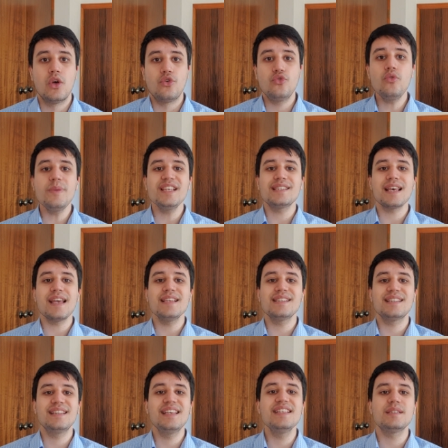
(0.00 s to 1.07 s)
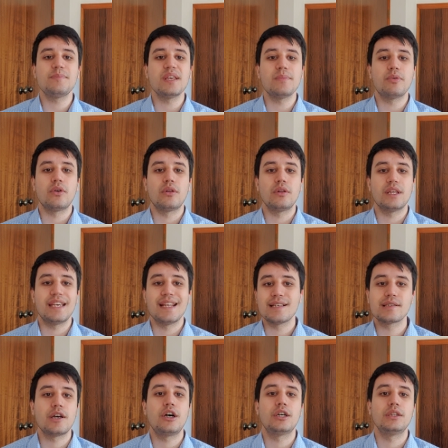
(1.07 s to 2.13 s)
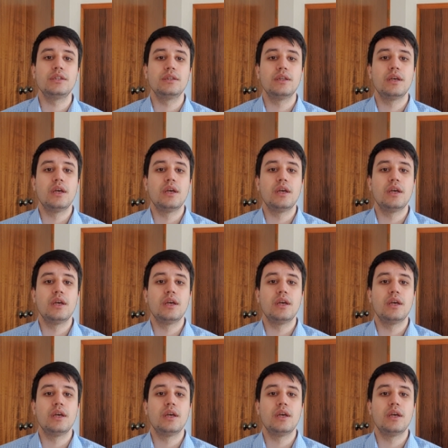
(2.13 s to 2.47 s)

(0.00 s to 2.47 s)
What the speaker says: Rumi says these people in exile